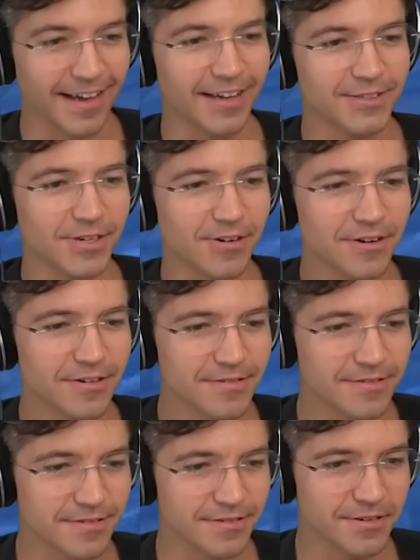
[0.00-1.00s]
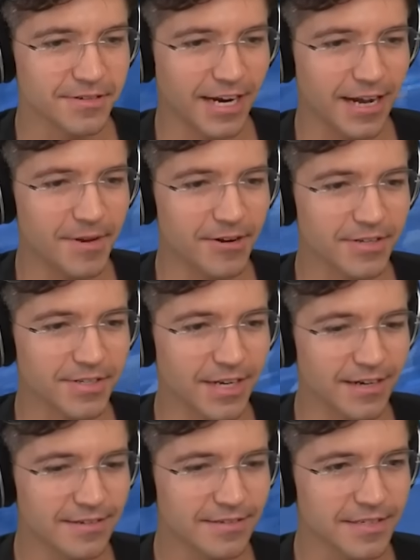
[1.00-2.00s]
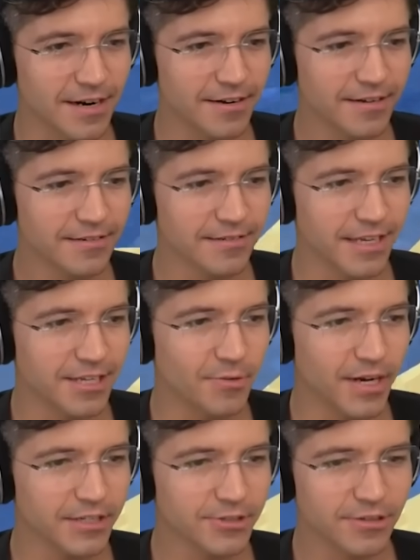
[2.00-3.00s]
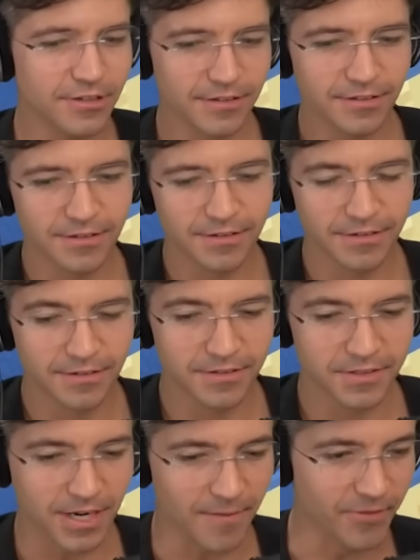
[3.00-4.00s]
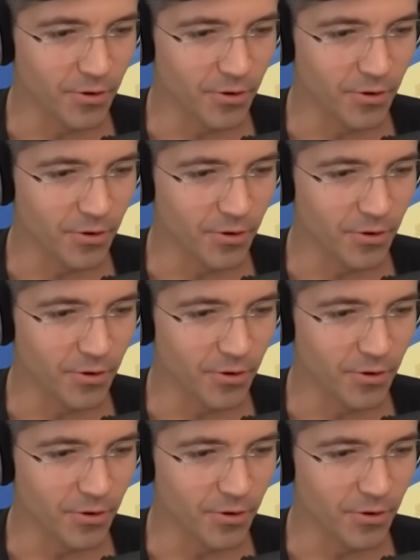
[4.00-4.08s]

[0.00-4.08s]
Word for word: Sir? Your time here is done. Sorry. Thank you, extra. It's time for the